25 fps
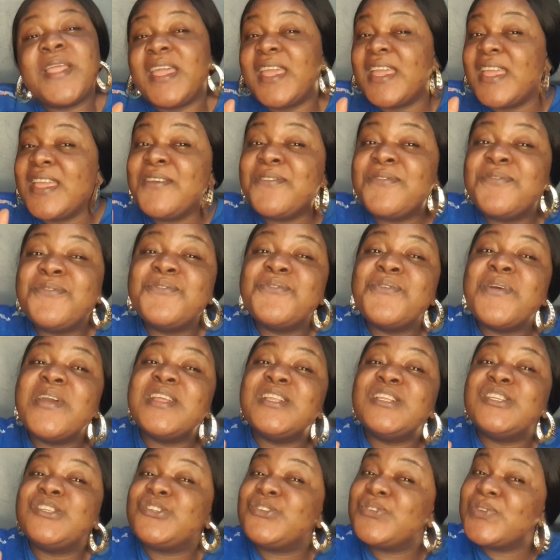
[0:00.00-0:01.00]
If you
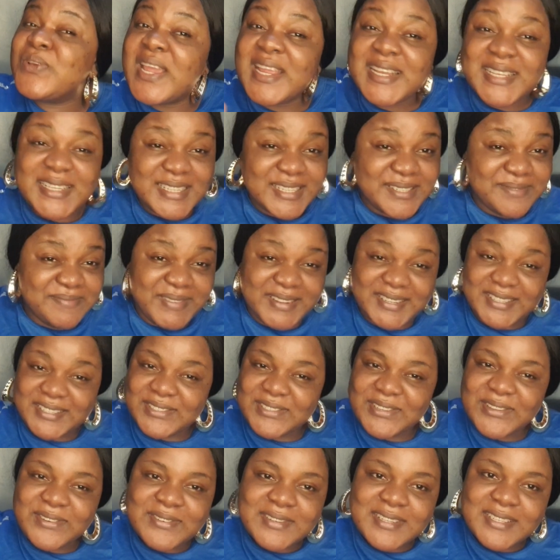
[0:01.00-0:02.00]
enjoyed this my
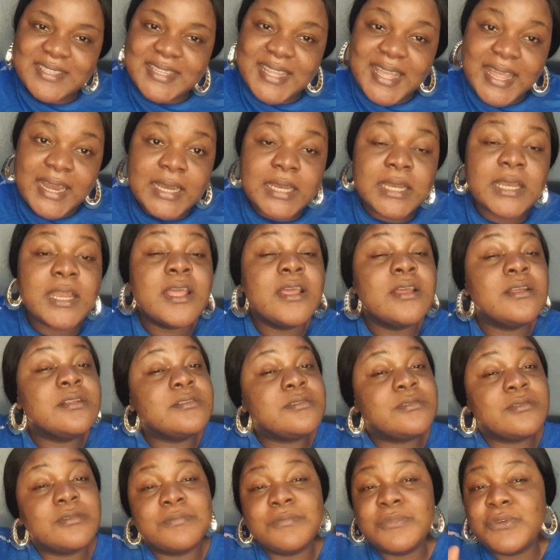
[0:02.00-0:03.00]
stories telling,
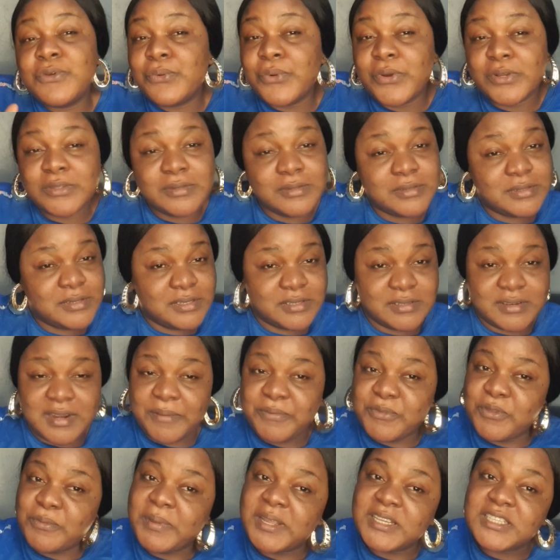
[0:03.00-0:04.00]
do me want to
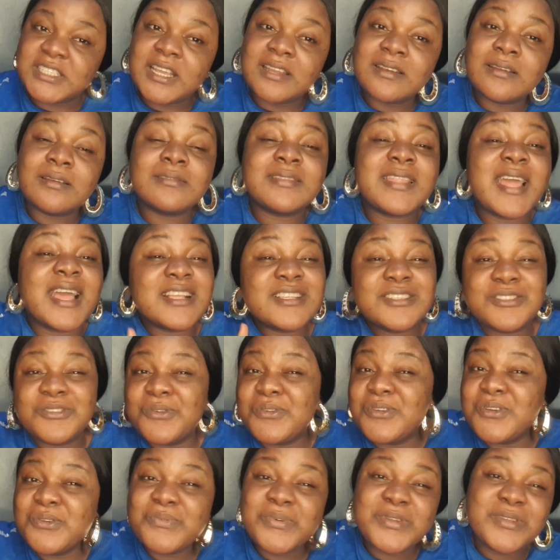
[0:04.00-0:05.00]
subscribe to my channel. That's the
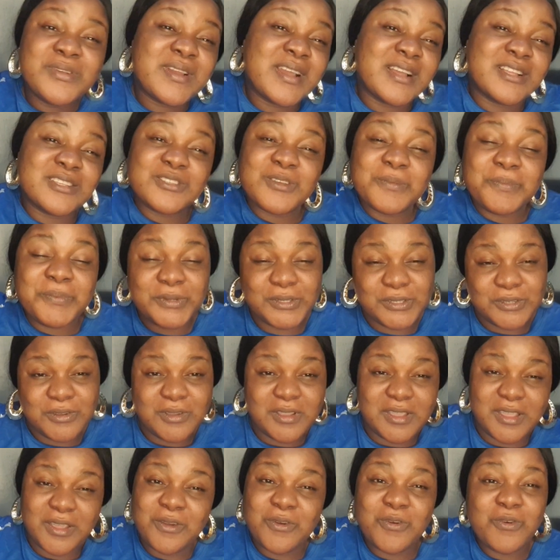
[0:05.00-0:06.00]
only way you can support your
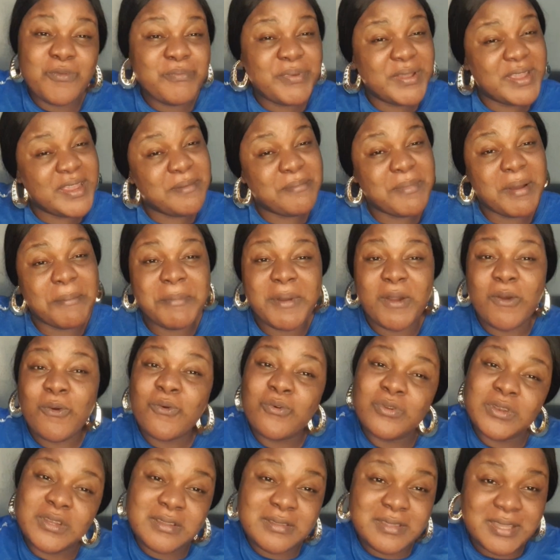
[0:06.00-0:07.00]
girl, Obey Mama
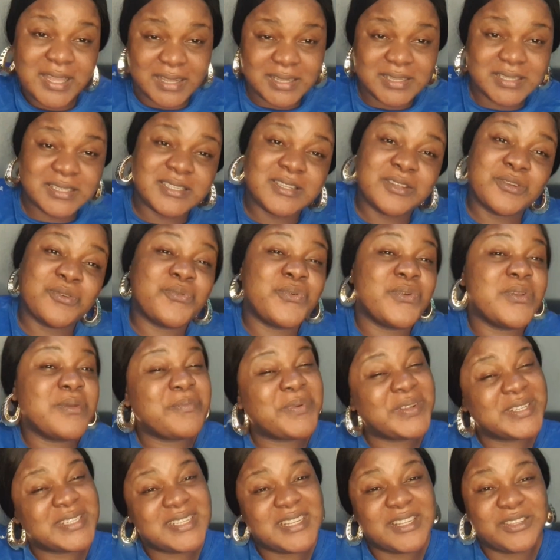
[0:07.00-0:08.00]
O, the dancing queen,
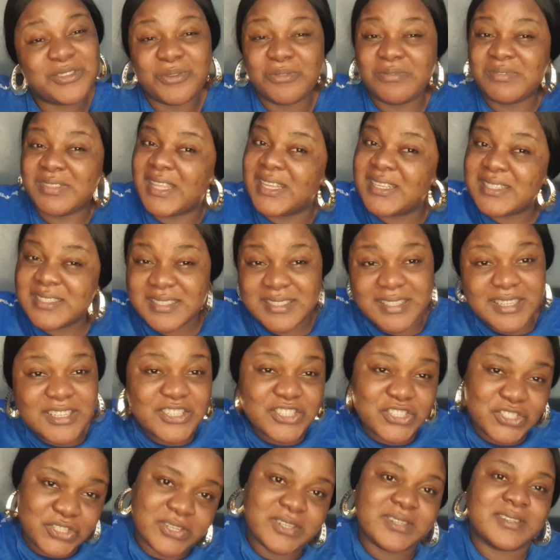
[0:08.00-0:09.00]
president of Dance
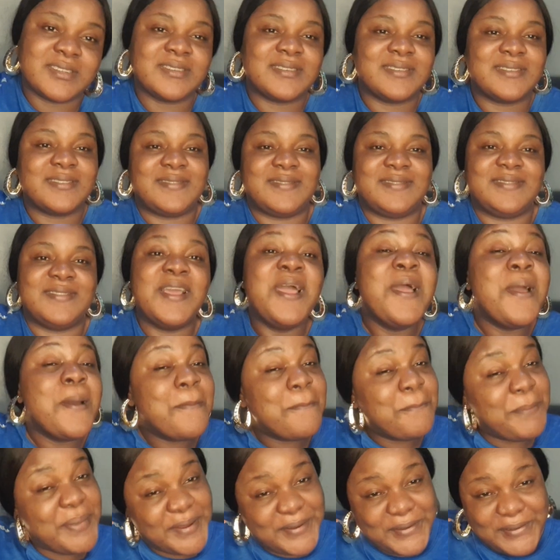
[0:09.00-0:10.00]
Nation,
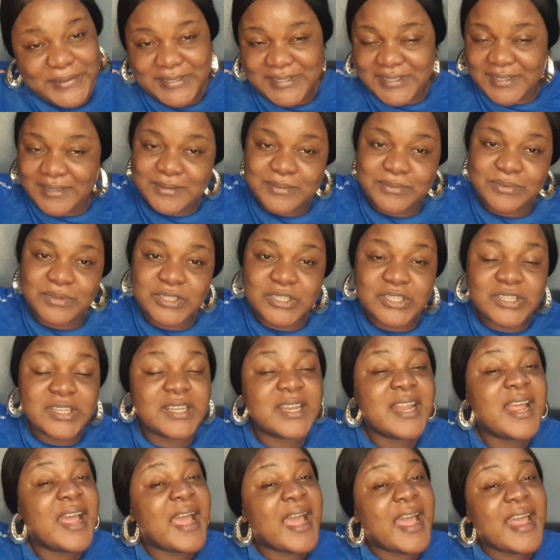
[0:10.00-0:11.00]
by your subscription.
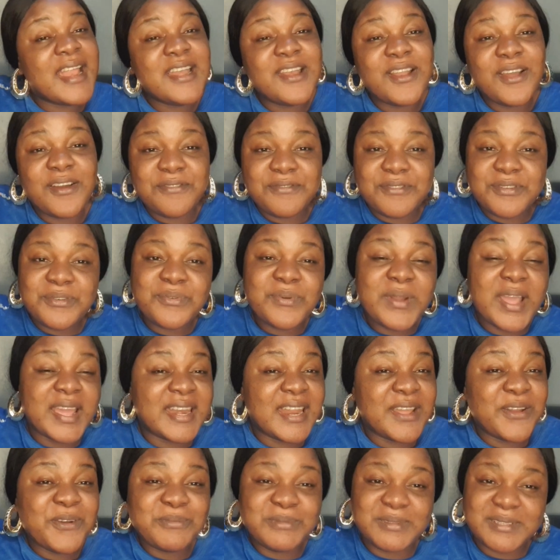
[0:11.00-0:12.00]
I love you, and
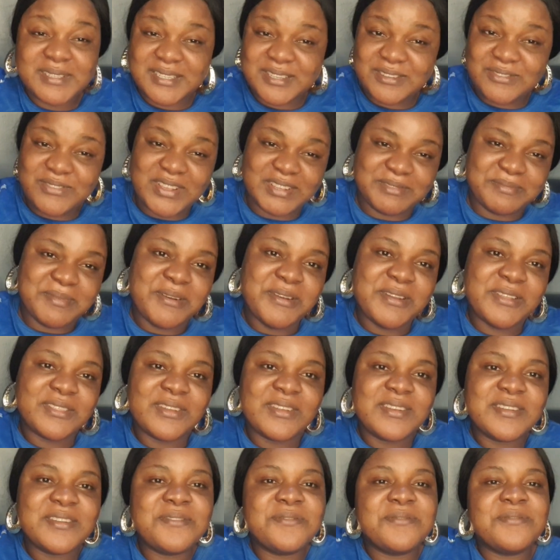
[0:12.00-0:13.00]
I hope to see you as my
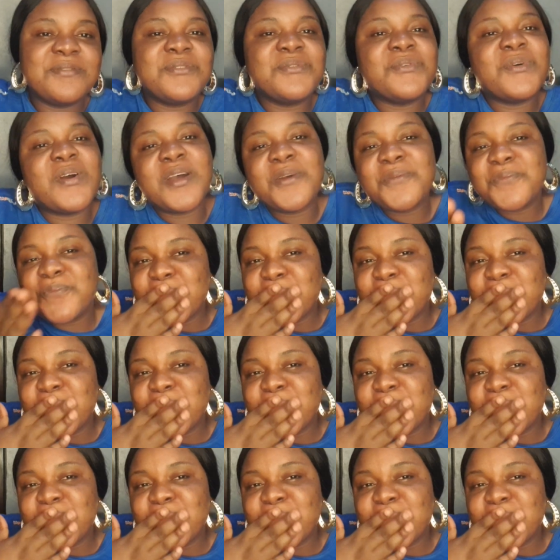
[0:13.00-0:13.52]
returning viewer.